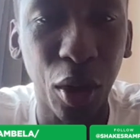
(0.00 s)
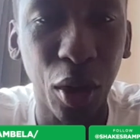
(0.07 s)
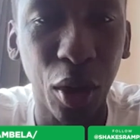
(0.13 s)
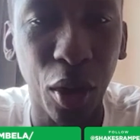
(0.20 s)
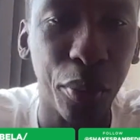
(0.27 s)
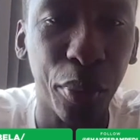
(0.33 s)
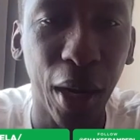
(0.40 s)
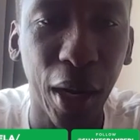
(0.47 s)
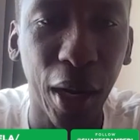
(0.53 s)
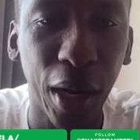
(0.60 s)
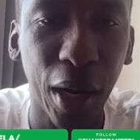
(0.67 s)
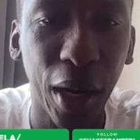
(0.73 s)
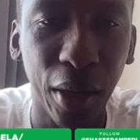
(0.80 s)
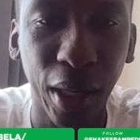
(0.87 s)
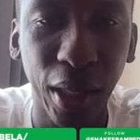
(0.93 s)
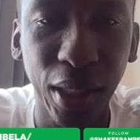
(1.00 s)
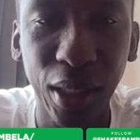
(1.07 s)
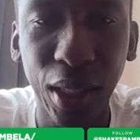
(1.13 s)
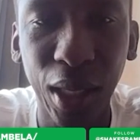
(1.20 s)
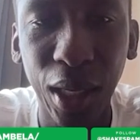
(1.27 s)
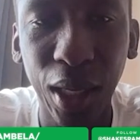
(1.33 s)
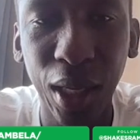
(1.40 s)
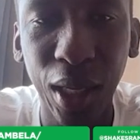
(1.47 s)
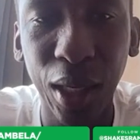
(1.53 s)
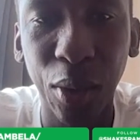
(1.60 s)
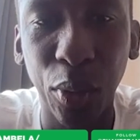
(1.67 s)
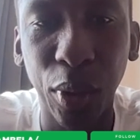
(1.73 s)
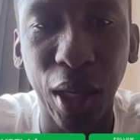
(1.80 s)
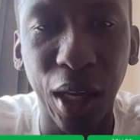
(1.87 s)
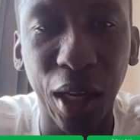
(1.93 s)
from Pirates,
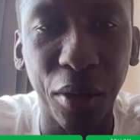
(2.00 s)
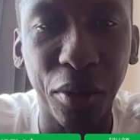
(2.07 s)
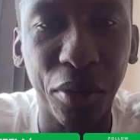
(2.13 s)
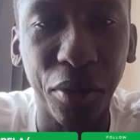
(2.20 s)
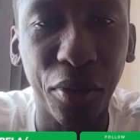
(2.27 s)
we have